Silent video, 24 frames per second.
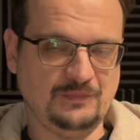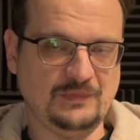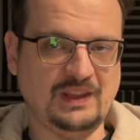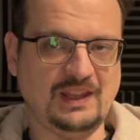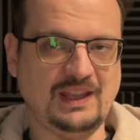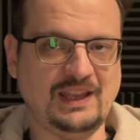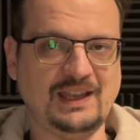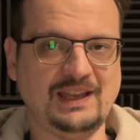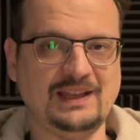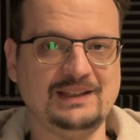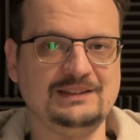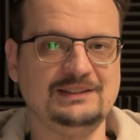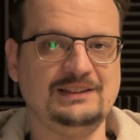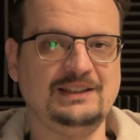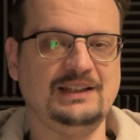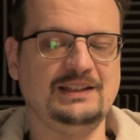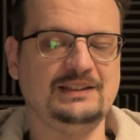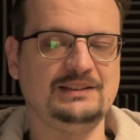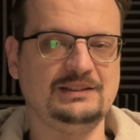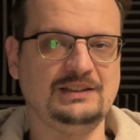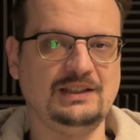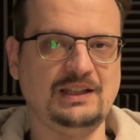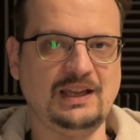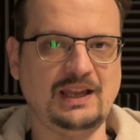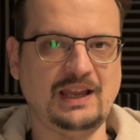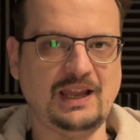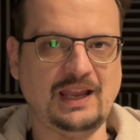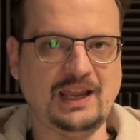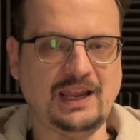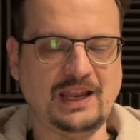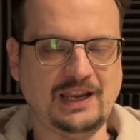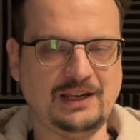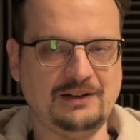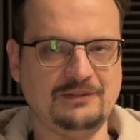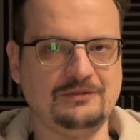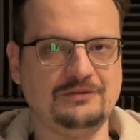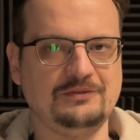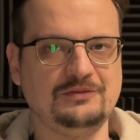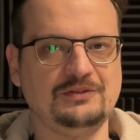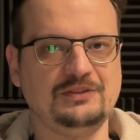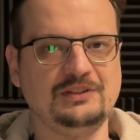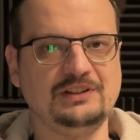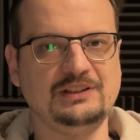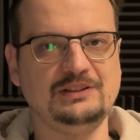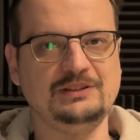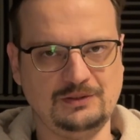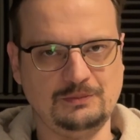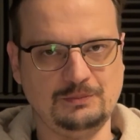and then
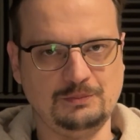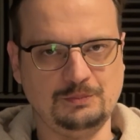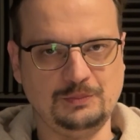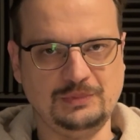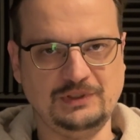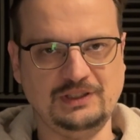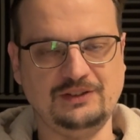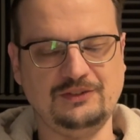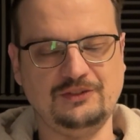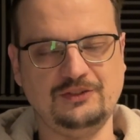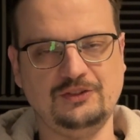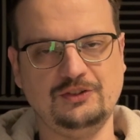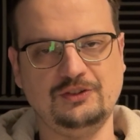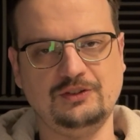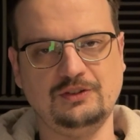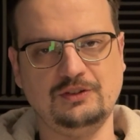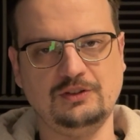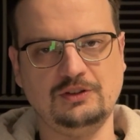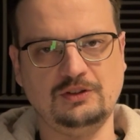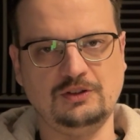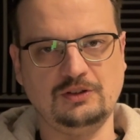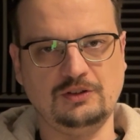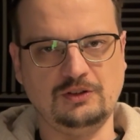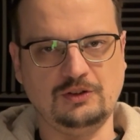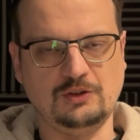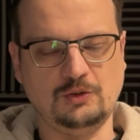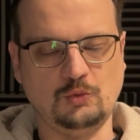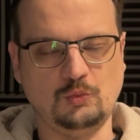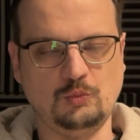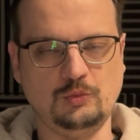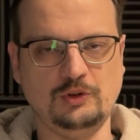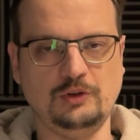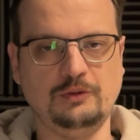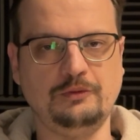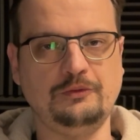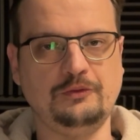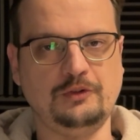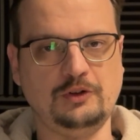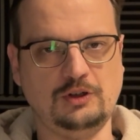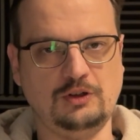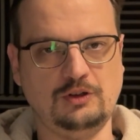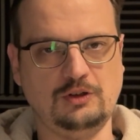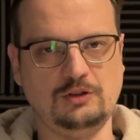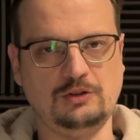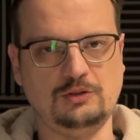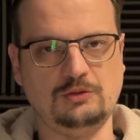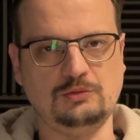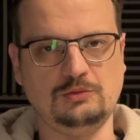every bit will
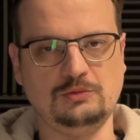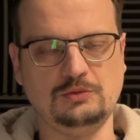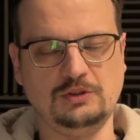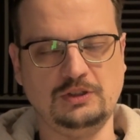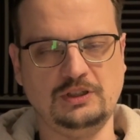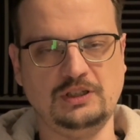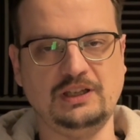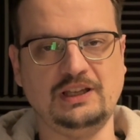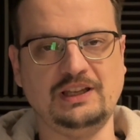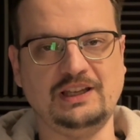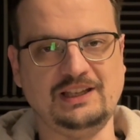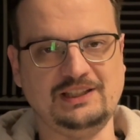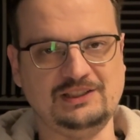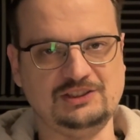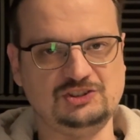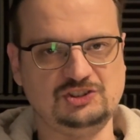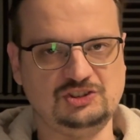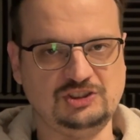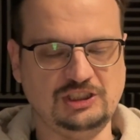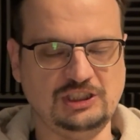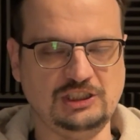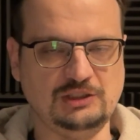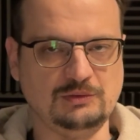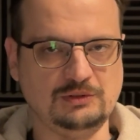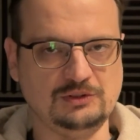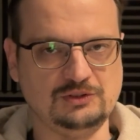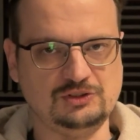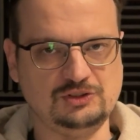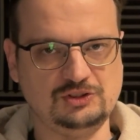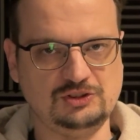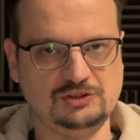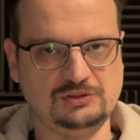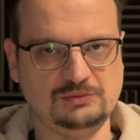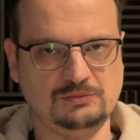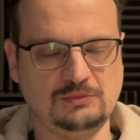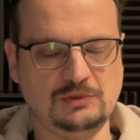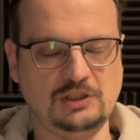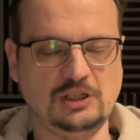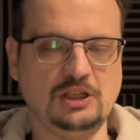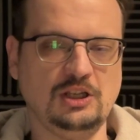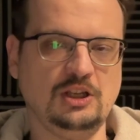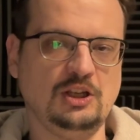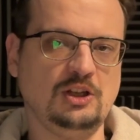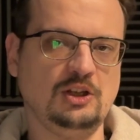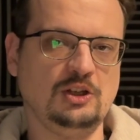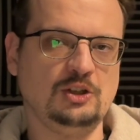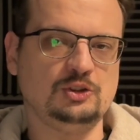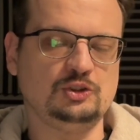follow in sequence.
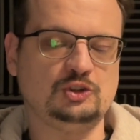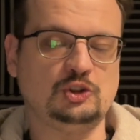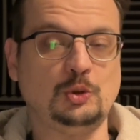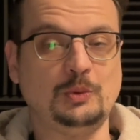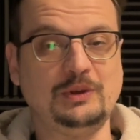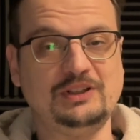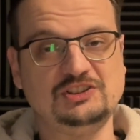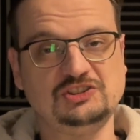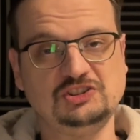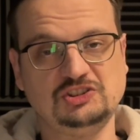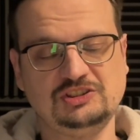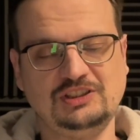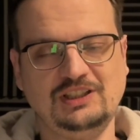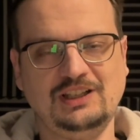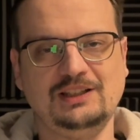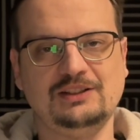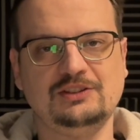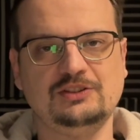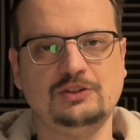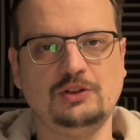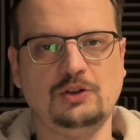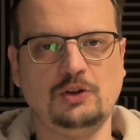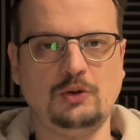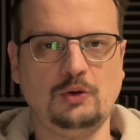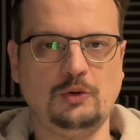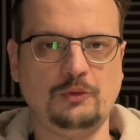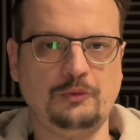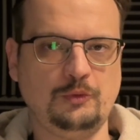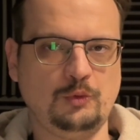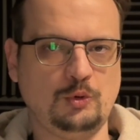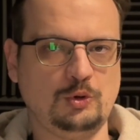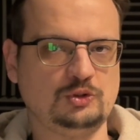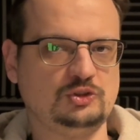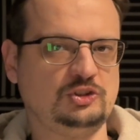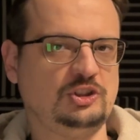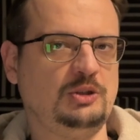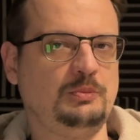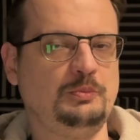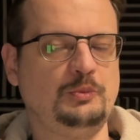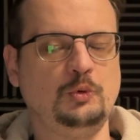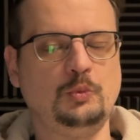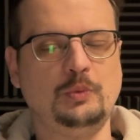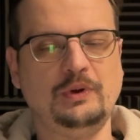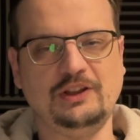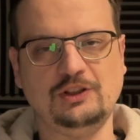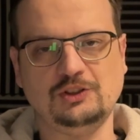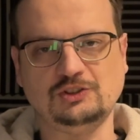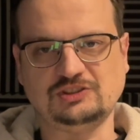So instead of, for example,
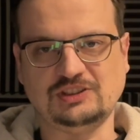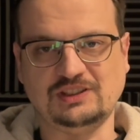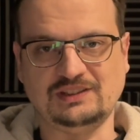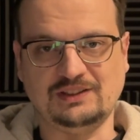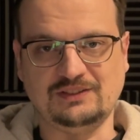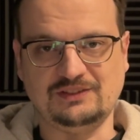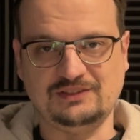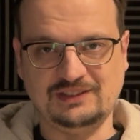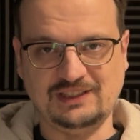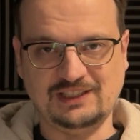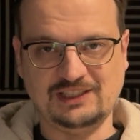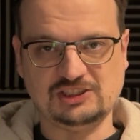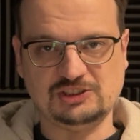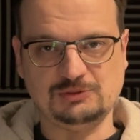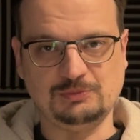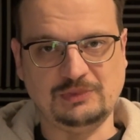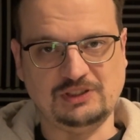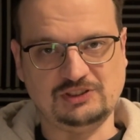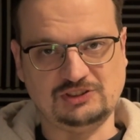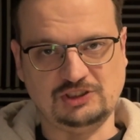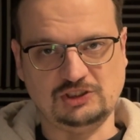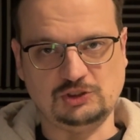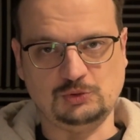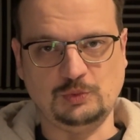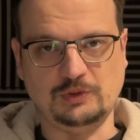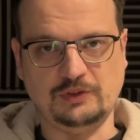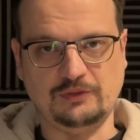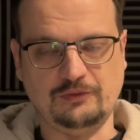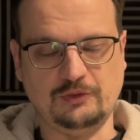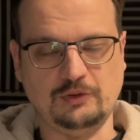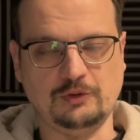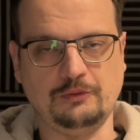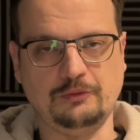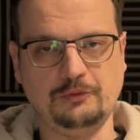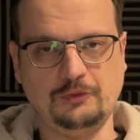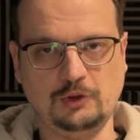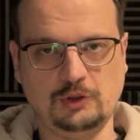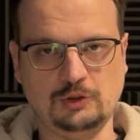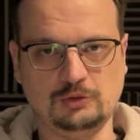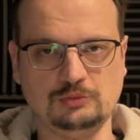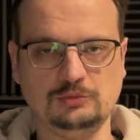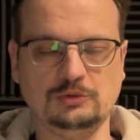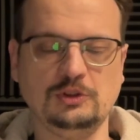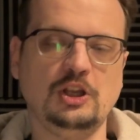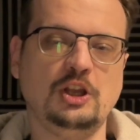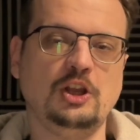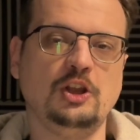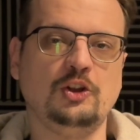when you send a text message with your
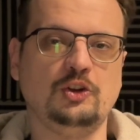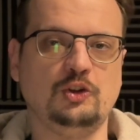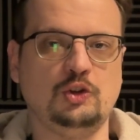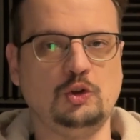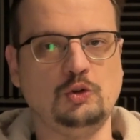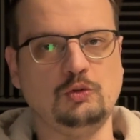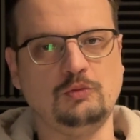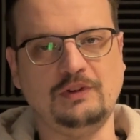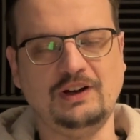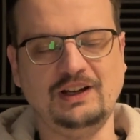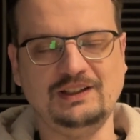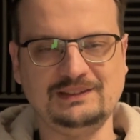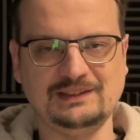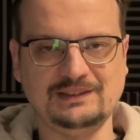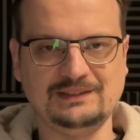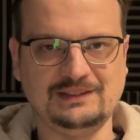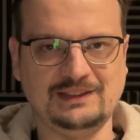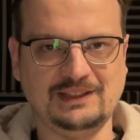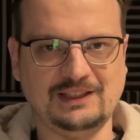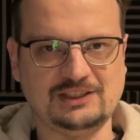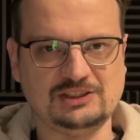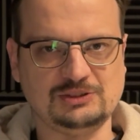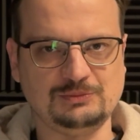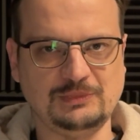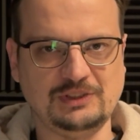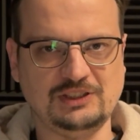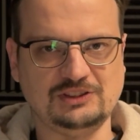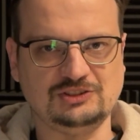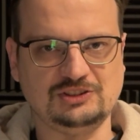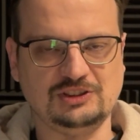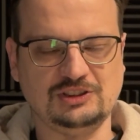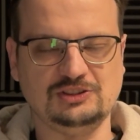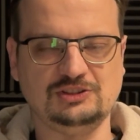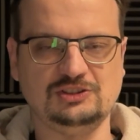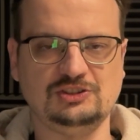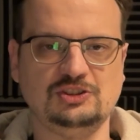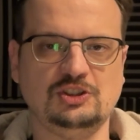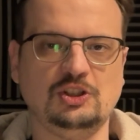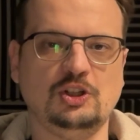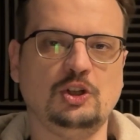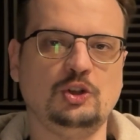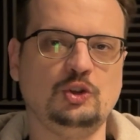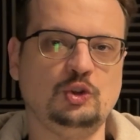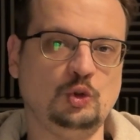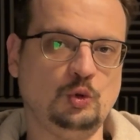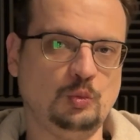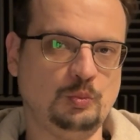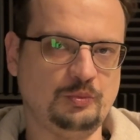phone, you write a text message,
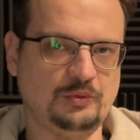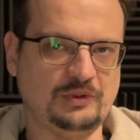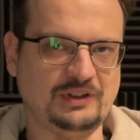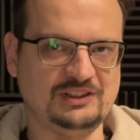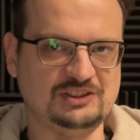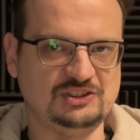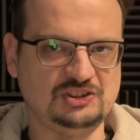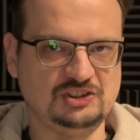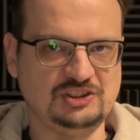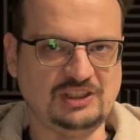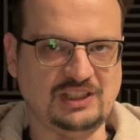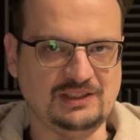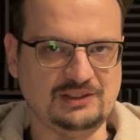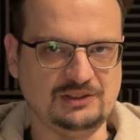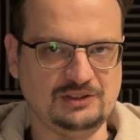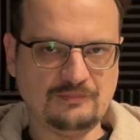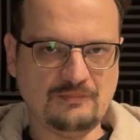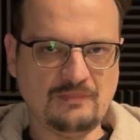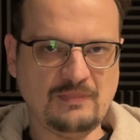you press send.